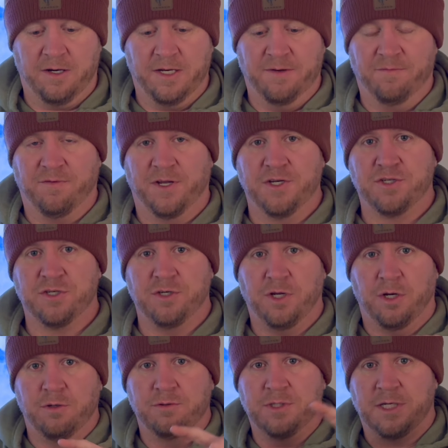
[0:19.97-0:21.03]
inflation
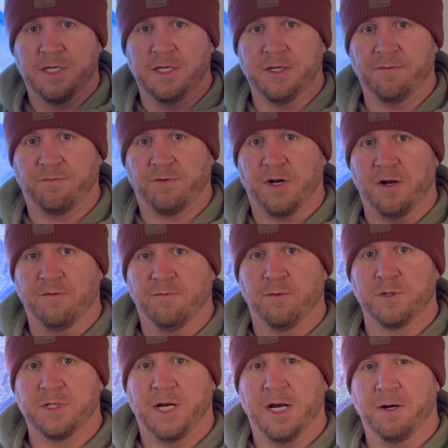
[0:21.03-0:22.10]
hose kit for all 4
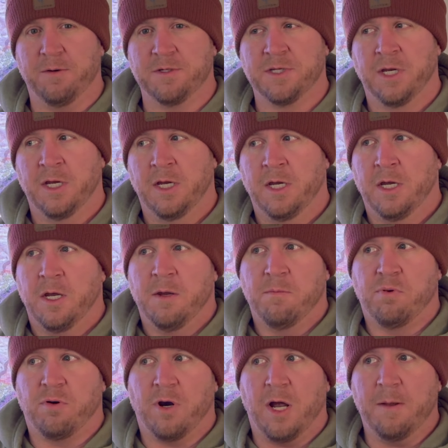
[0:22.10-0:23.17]
tires
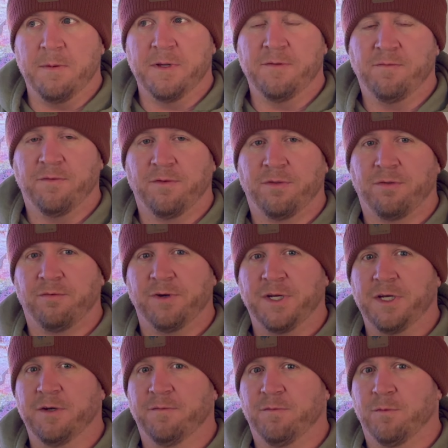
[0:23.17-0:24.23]
probably for
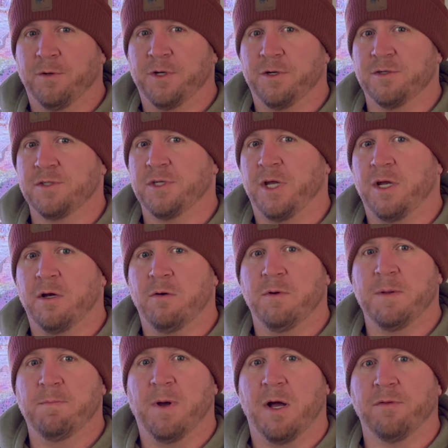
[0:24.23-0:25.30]
3 or 4 years now. We
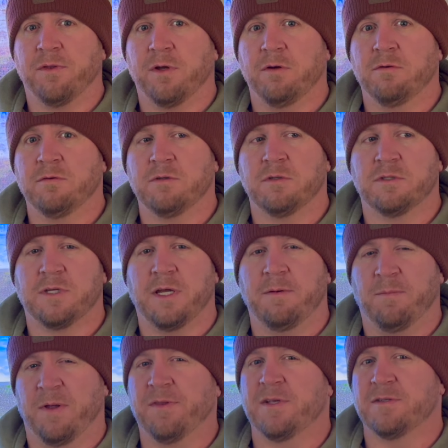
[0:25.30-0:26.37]
bought
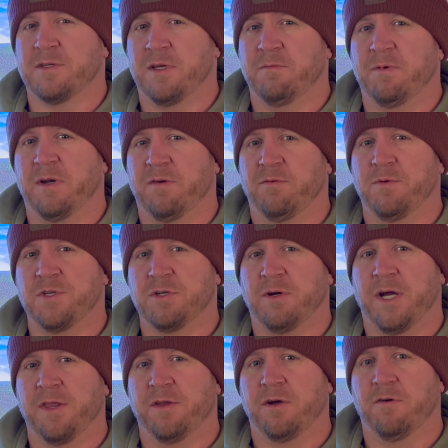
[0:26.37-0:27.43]
that set whenever we still
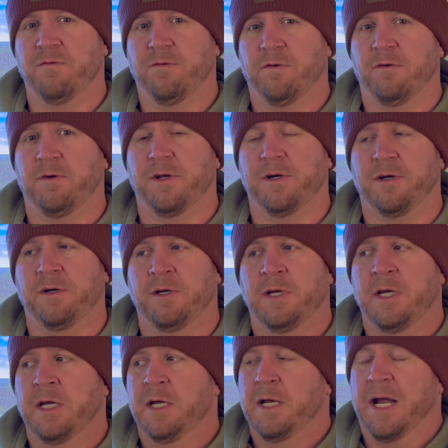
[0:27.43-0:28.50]
had the old 4Runner.
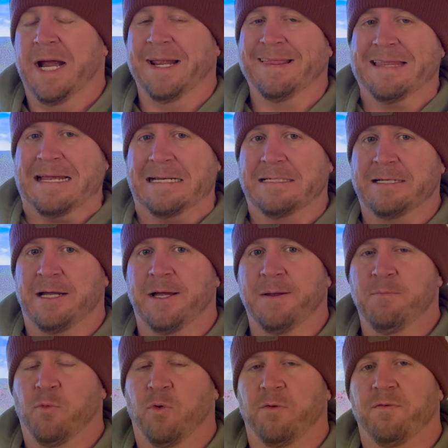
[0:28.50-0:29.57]
At that time,
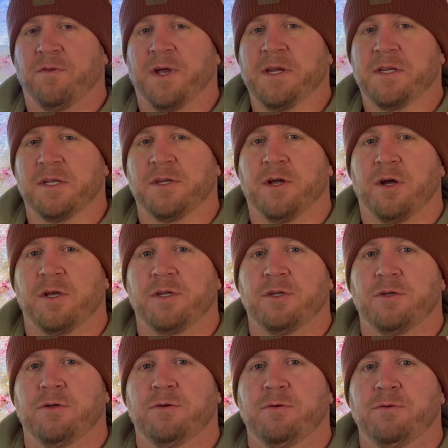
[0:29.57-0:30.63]
Morflate did not
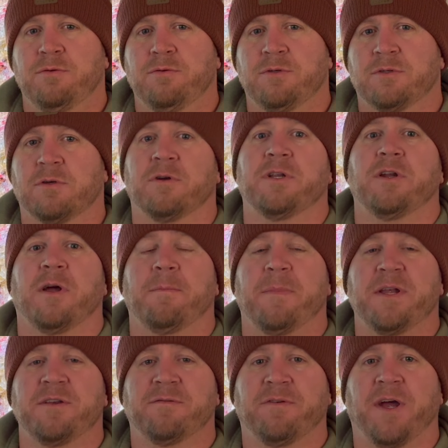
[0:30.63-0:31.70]
use or did not
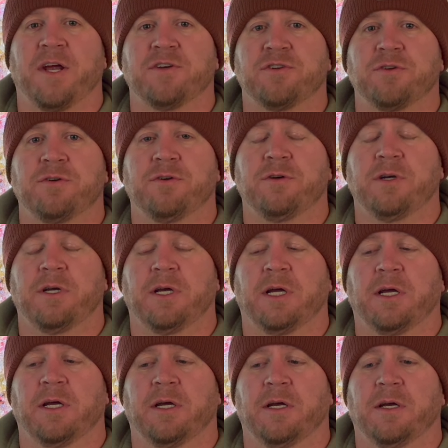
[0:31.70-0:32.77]
manufacture
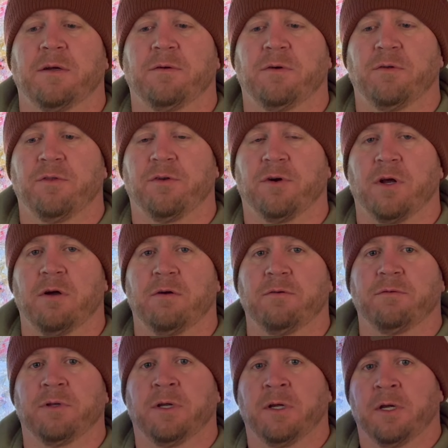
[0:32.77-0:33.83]
their own